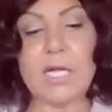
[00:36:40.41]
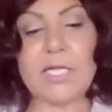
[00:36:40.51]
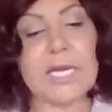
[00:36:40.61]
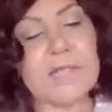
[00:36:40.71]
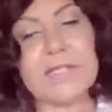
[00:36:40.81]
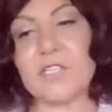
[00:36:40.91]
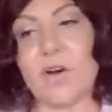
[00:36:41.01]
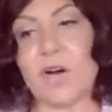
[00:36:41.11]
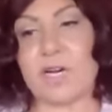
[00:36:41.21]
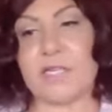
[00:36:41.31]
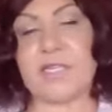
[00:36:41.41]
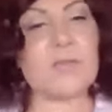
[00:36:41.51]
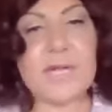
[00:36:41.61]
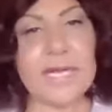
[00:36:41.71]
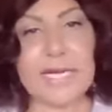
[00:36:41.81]
A lot of these are hard.
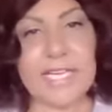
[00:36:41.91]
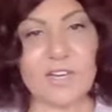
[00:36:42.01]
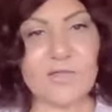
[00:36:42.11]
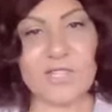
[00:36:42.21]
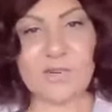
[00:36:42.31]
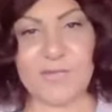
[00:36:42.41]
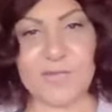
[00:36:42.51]
That's why you got to get over the no